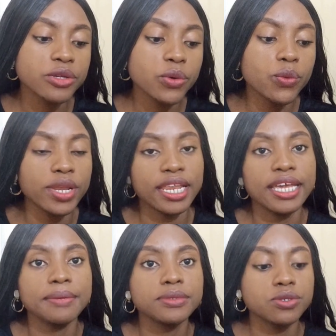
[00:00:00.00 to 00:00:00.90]

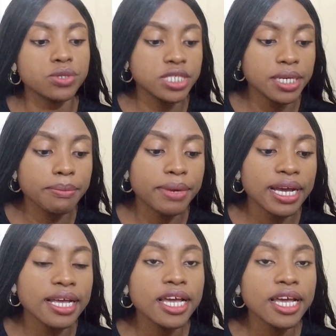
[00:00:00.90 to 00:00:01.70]
Williams Ochimba,